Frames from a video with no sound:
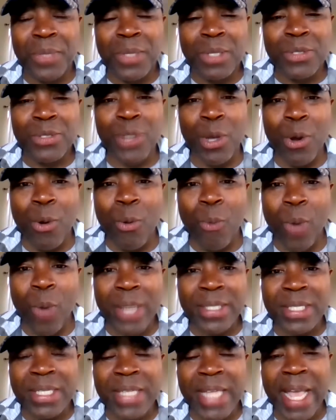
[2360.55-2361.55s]
So
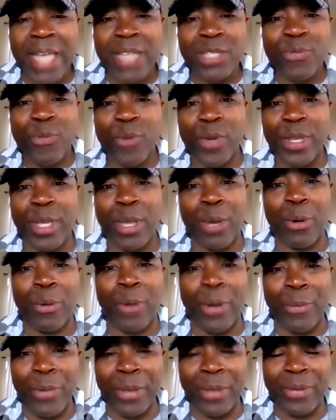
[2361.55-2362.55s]
what's next for you?
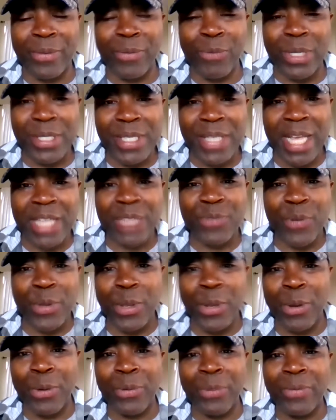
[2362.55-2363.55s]
What's next for
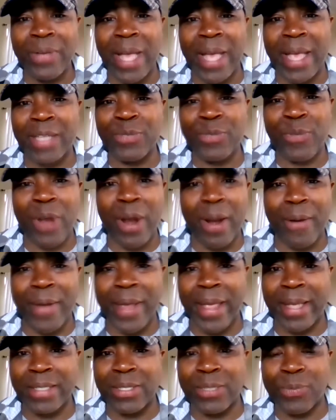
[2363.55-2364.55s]
you as far
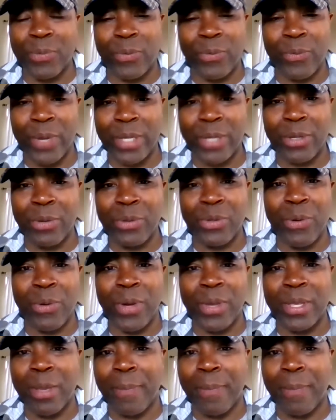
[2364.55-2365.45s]
as what you're doing,